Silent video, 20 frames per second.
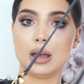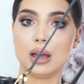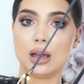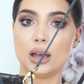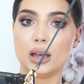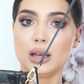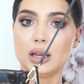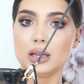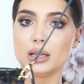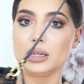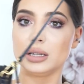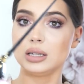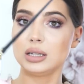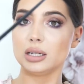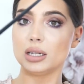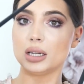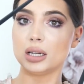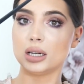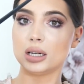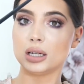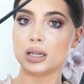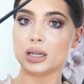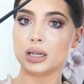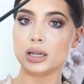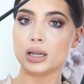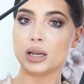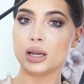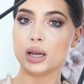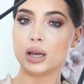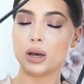and
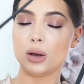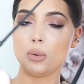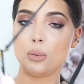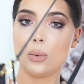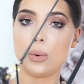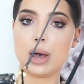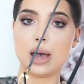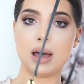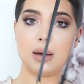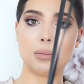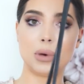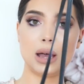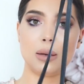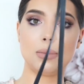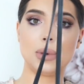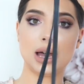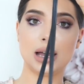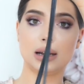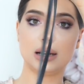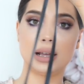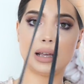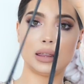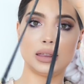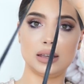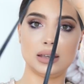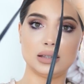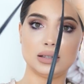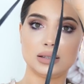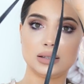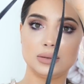wear my bag like
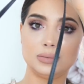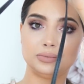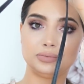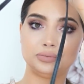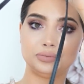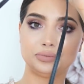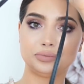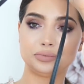this.